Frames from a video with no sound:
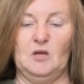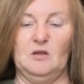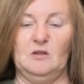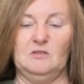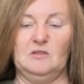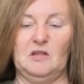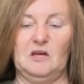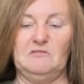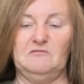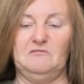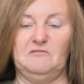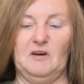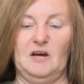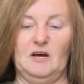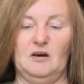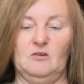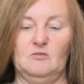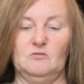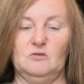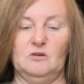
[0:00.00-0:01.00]
they
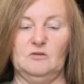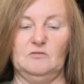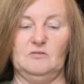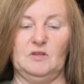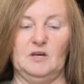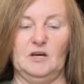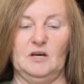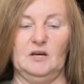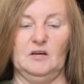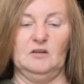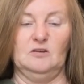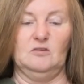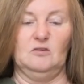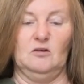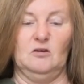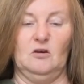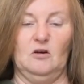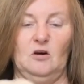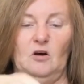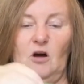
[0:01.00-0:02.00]
found that
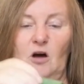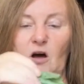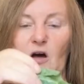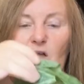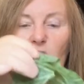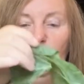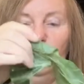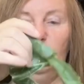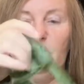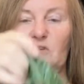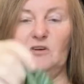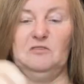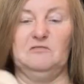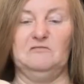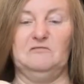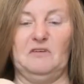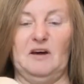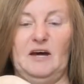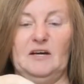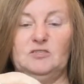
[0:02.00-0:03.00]
all of their
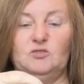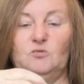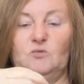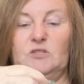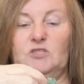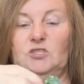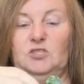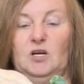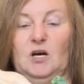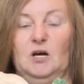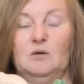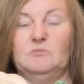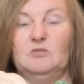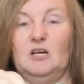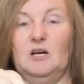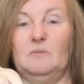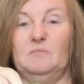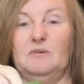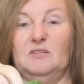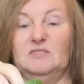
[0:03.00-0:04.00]
factory jobs
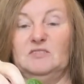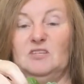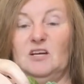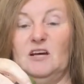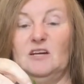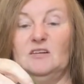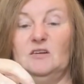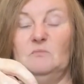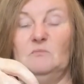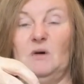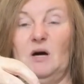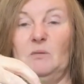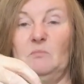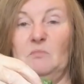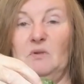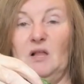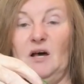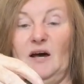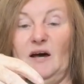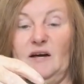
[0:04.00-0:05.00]
had been taken by
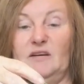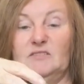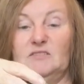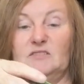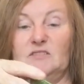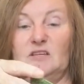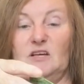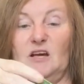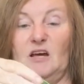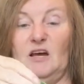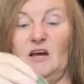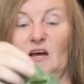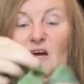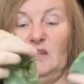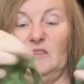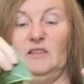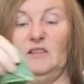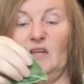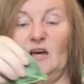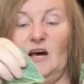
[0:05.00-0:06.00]
blacks.
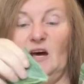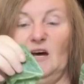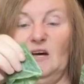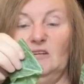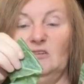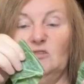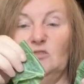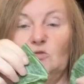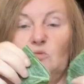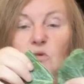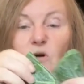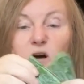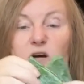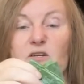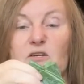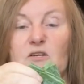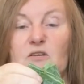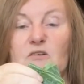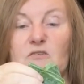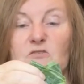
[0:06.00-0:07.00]
And that is what
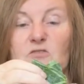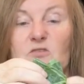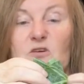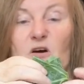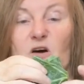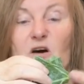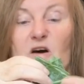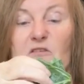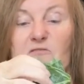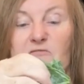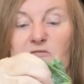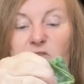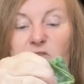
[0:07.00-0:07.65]
kicked off